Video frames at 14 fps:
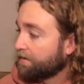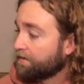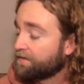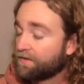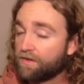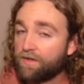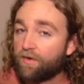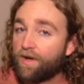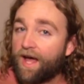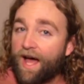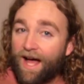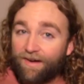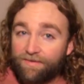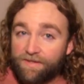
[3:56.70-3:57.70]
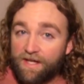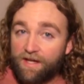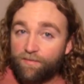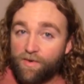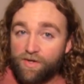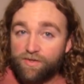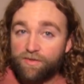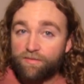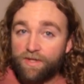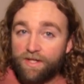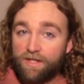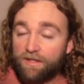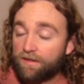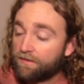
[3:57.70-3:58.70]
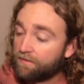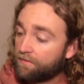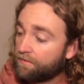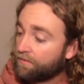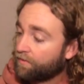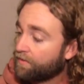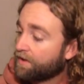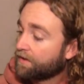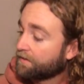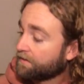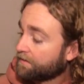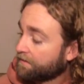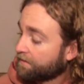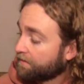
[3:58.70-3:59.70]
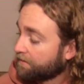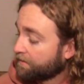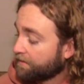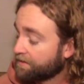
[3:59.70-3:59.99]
So you don't have to get mushroom blading wheels.